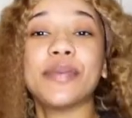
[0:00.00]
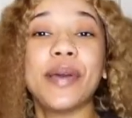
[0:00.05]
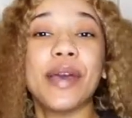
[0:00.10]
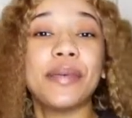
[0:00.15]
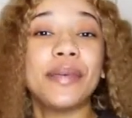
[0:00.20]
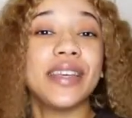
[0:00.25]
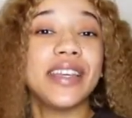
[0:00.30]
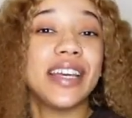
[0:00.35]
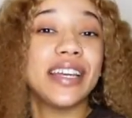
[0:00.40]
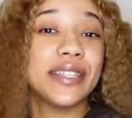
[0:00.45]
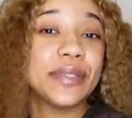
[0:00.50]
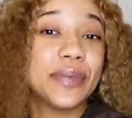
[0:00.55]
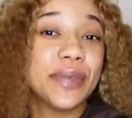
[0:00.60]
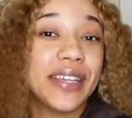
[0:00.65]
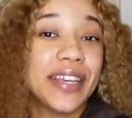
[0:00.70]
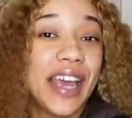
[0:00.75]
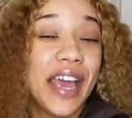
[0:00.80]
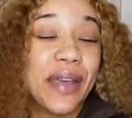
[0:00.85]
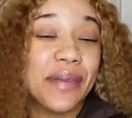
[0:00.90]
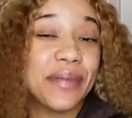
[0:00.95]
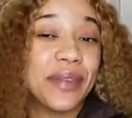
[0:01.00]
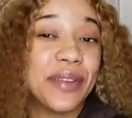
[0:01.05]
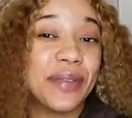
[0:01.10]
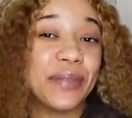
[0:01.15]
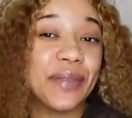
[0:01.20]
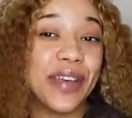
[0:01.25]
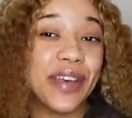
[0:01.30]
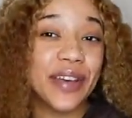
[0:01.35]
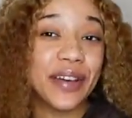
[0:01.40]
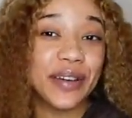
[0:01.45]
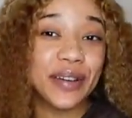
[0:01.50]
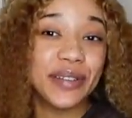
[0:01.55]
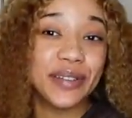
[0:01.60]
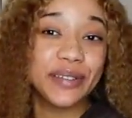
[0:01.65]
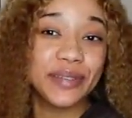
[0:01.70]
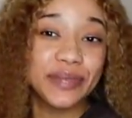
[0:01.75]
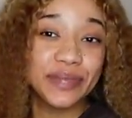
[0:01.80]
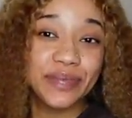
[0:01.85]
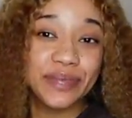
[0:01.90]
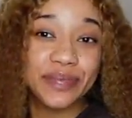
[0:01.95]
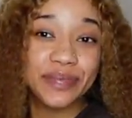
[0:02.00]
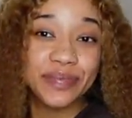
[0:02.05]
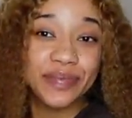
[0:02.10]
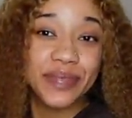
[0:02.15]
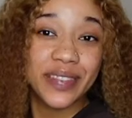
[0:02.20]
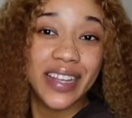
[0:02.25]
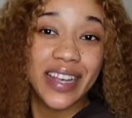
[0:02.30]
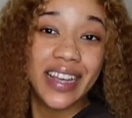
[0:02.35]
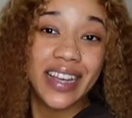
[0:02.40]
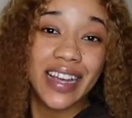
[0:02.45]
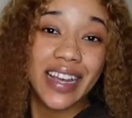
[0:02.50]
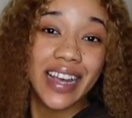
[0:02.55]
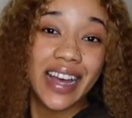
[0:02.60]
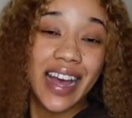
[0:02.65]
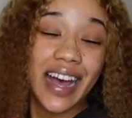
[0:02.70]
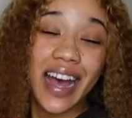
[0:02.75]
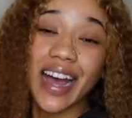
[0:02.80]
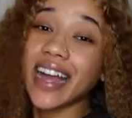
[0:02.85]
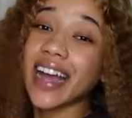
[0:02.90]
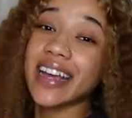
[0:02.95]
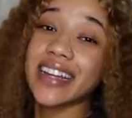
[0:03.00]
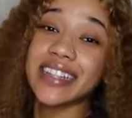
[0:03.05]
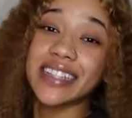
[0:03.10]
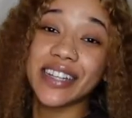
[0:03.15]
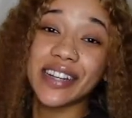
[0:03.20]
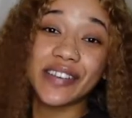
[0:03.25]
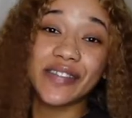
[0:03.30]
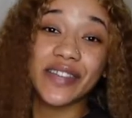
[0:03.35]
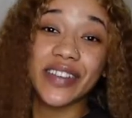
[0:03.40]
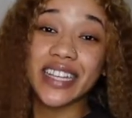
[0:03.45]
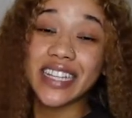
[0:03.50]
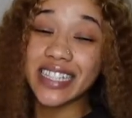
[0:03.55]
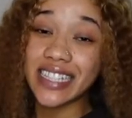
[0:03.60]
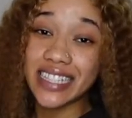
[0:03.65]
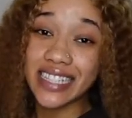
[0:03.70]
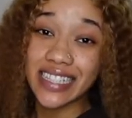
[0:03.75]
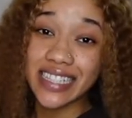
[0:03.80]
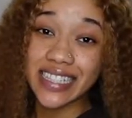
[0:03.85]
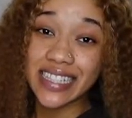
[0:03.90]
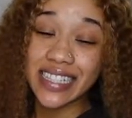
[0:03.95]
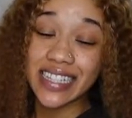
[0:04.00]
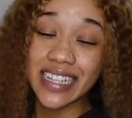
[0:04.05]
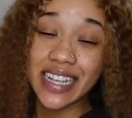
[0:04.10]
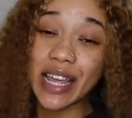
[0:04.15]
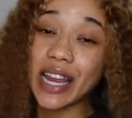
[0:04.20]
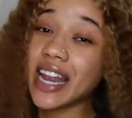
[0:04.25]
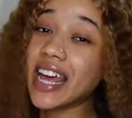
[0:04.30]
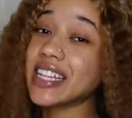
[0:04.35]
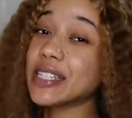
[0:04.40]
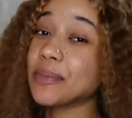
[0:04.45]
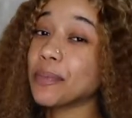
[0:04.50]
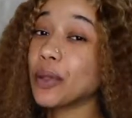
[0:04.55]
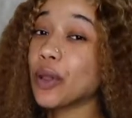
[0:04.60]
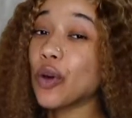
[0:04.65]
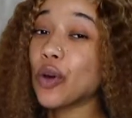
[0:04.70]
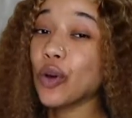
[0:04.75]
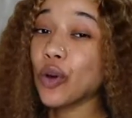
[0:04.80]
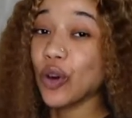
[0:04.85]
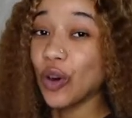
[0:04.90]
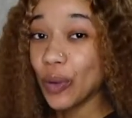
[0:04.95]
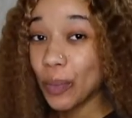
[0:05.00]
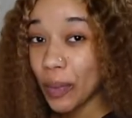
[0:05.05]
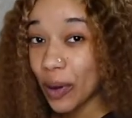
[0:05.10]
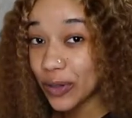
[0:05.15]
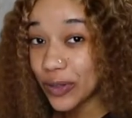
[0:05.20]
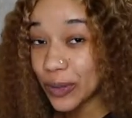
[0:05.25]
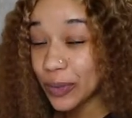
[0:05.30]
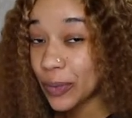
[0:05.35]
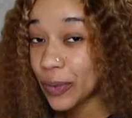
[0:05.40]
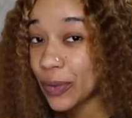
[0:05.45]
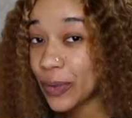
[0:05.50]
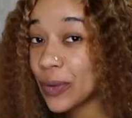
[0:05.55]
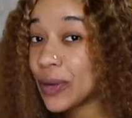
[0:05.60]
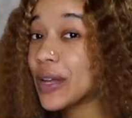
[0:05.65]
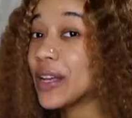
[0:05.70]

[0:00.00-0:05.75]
baby, guess what came in the mail? I gotta tell and that's plural multiple